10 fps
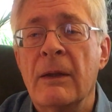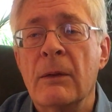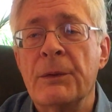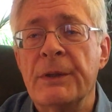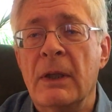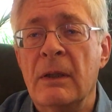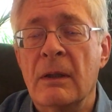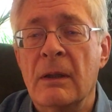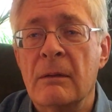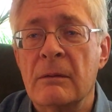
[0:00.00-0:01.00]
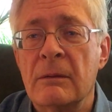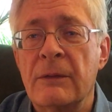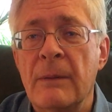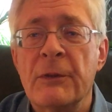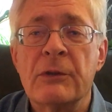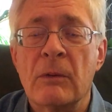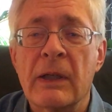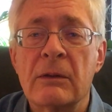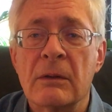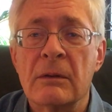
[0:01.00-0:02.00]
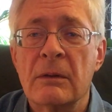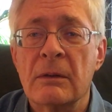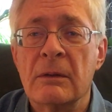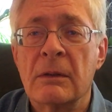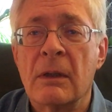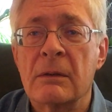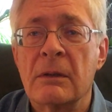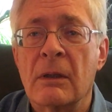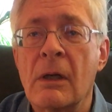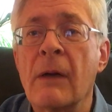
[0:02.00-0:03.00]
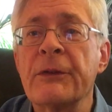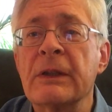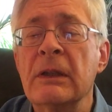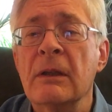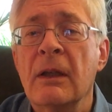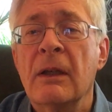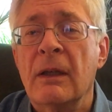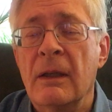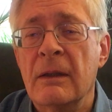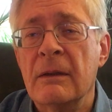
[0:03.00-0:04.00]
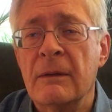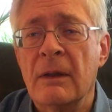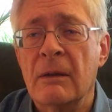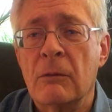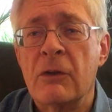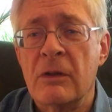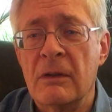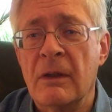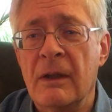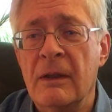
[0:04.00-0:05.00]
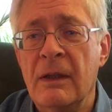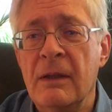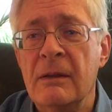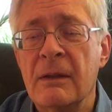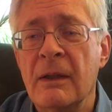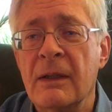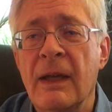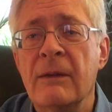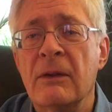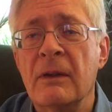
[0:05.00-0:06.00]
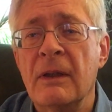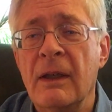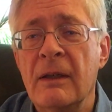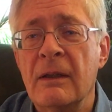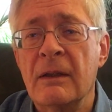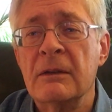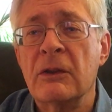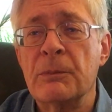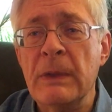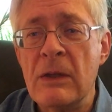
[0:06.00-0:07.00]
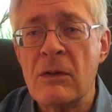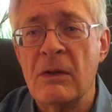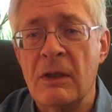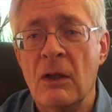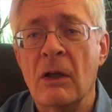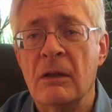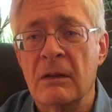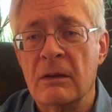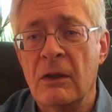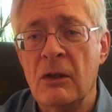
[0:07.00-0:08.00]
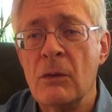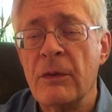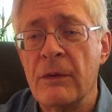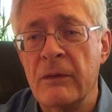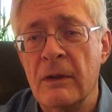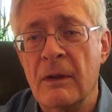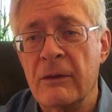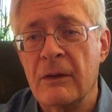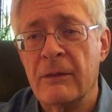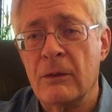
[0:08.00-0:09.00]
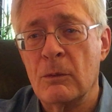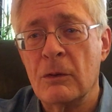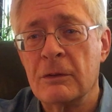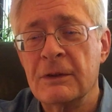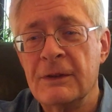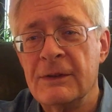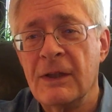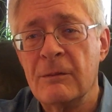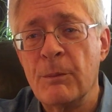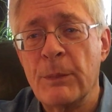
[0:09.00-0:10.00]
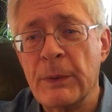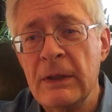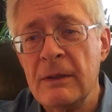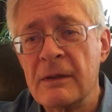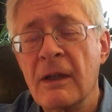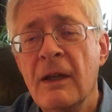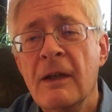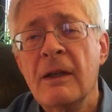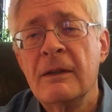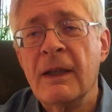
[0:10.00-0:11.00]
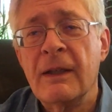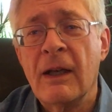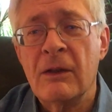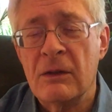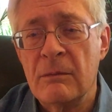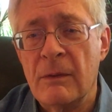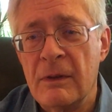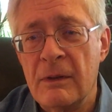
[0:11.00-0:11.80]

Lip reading: There was a famous director, Tarkovsky, a Russian, and he gave a little speech to the youth of the world, and he said, "Please take out your